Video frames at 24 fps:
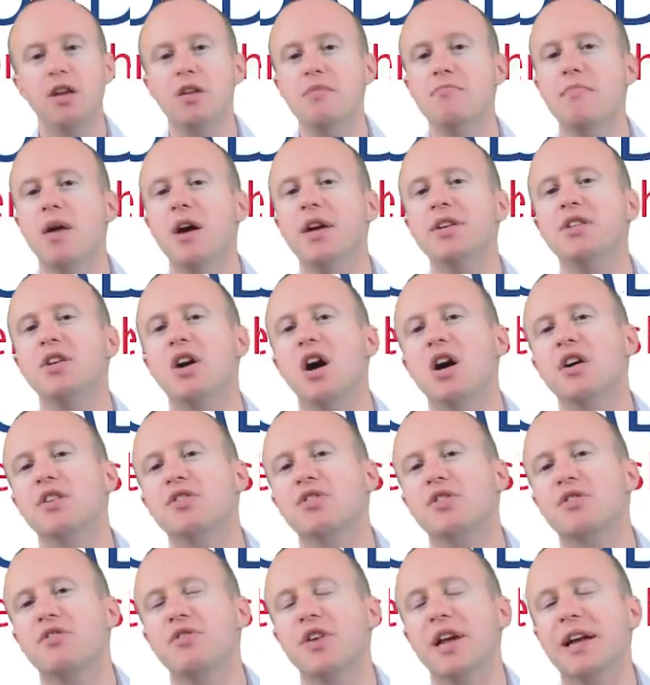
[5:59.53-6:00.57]
You might
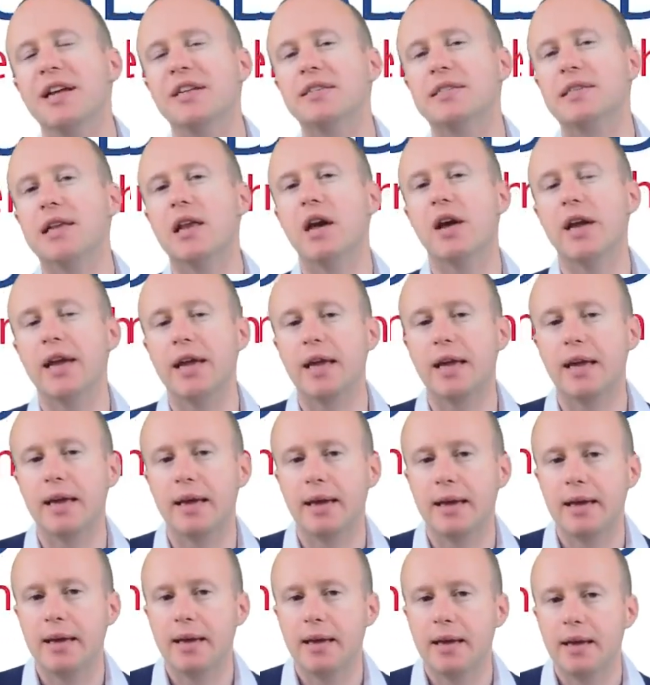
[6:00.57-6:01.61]
ask things like,
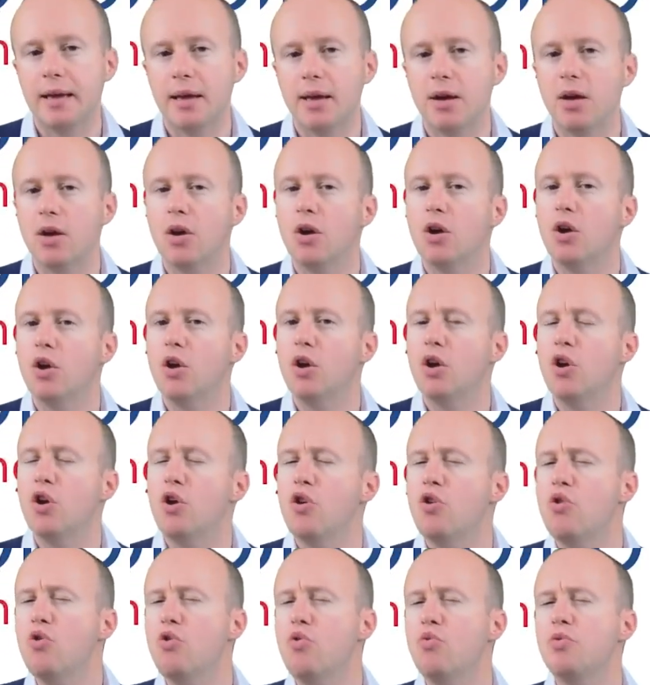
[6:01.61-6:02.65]

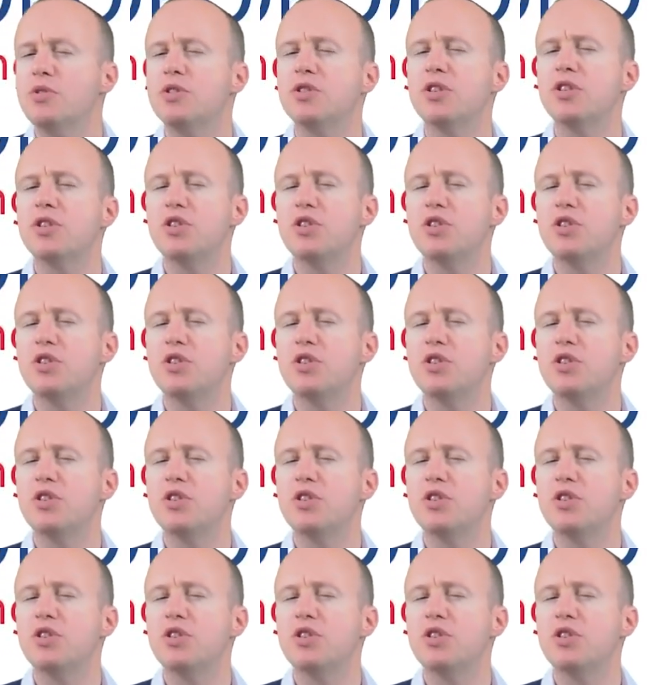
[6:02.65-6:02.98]
who was